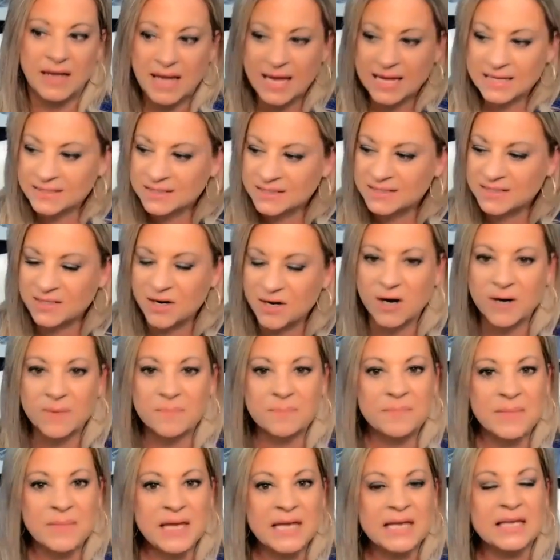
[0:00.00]
And start
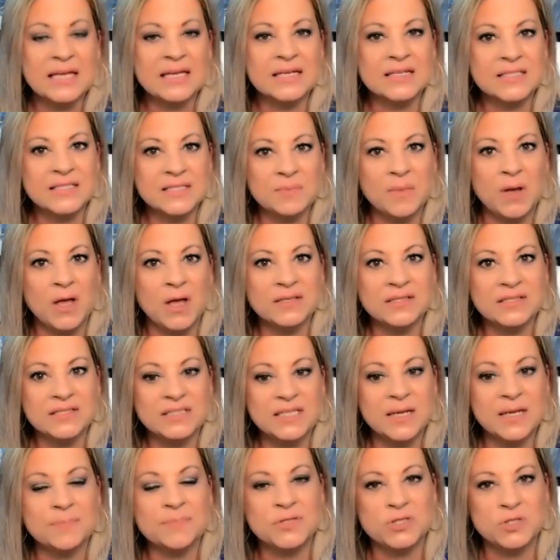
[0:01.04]
making small
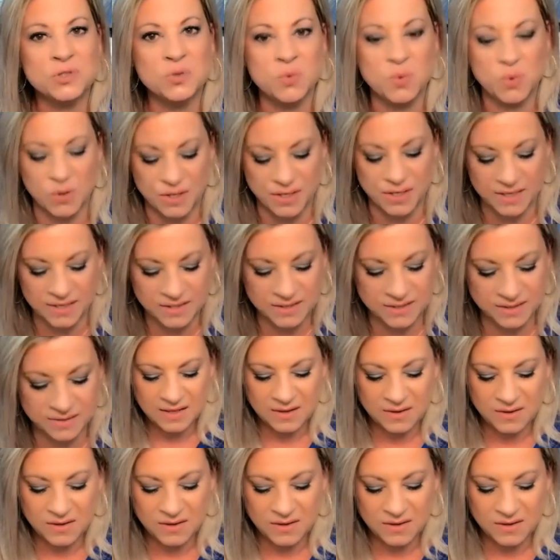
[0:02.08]
steps toward it.